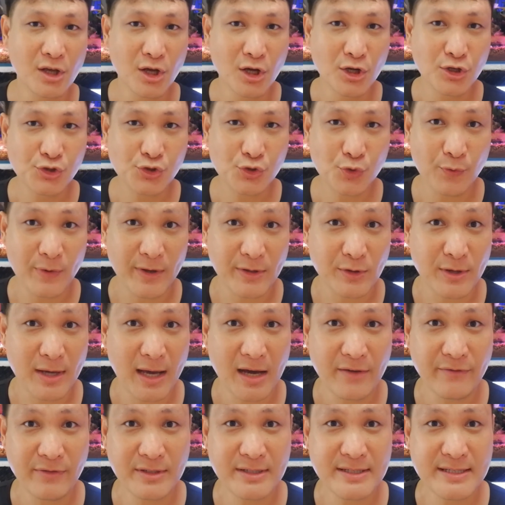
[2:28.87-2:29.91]
So when you
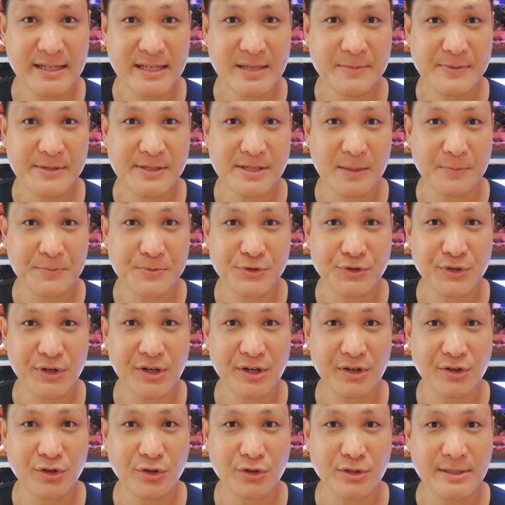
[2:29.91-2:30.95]
have a deep substrate
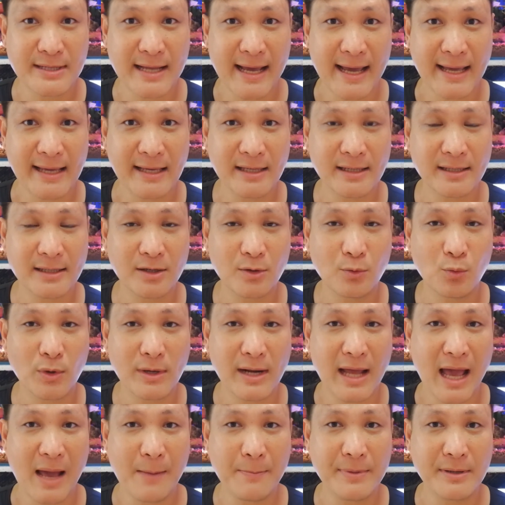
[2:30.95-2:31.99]
in your tank, what
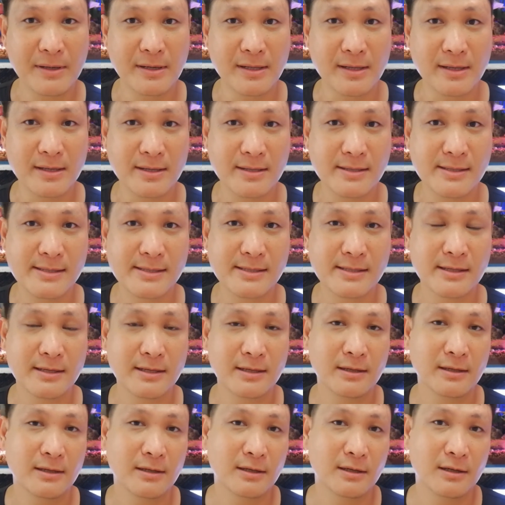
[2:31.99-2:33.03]
happened is,
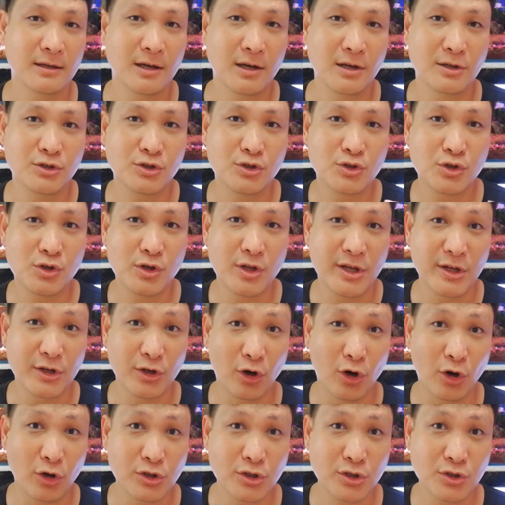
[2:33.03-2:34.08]
in
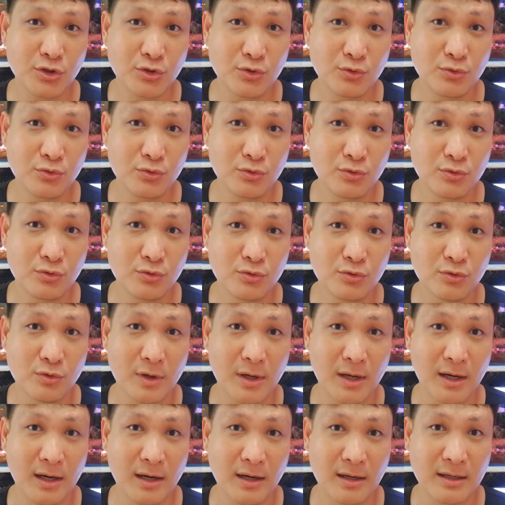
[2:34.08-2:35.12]
order to
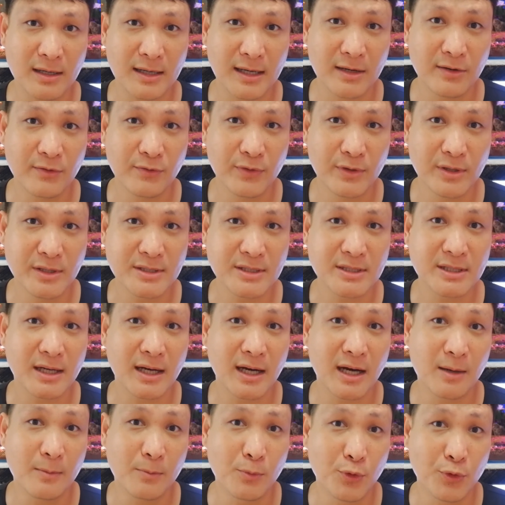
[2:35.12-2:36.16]
convert
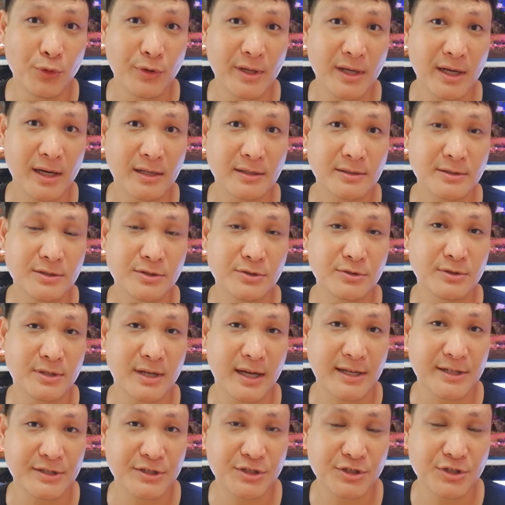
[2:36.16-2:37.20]
ammonia to
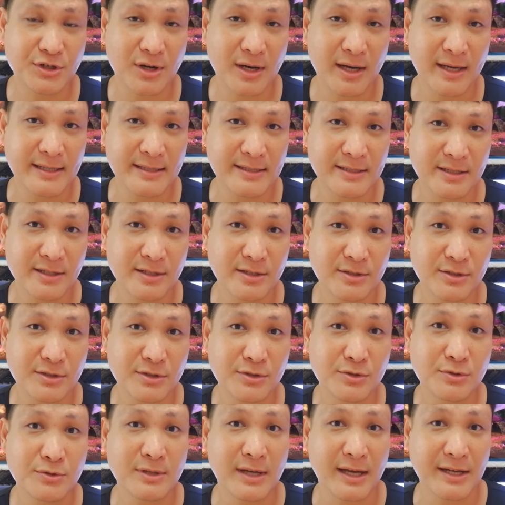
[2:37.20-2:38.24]
nitrite
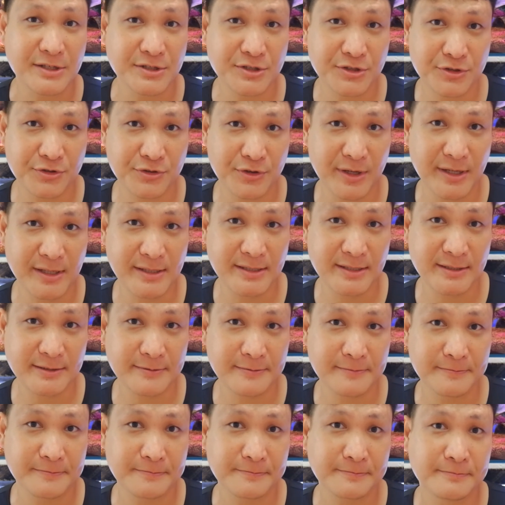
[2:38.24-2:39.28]
to nitrate,
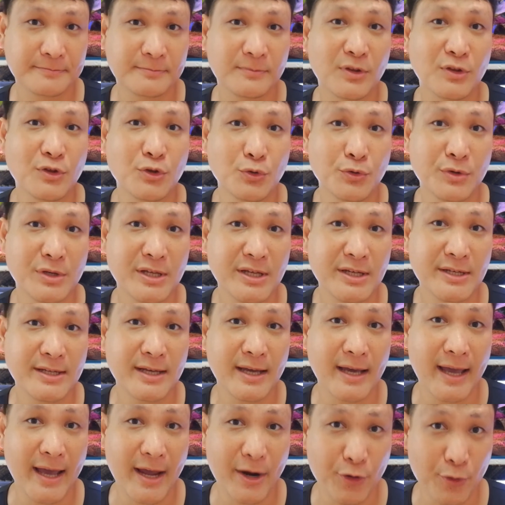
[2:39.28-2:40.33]
you need
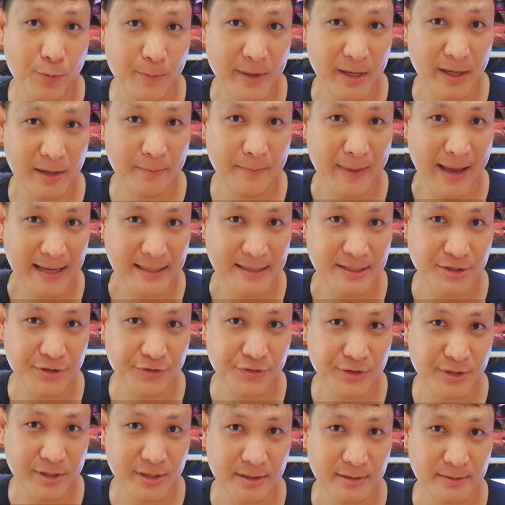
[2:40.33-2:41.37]
aerobic
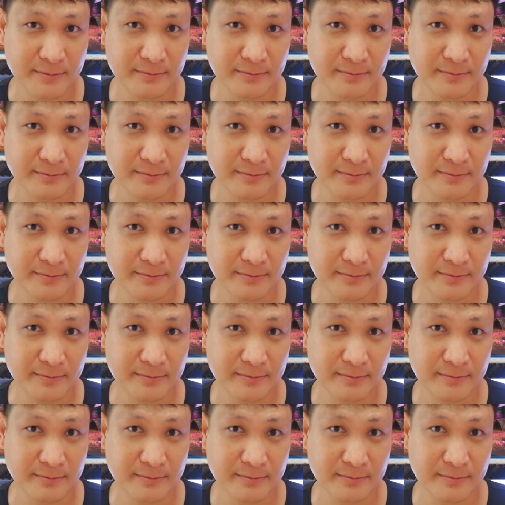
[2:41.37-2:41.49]
bacteria.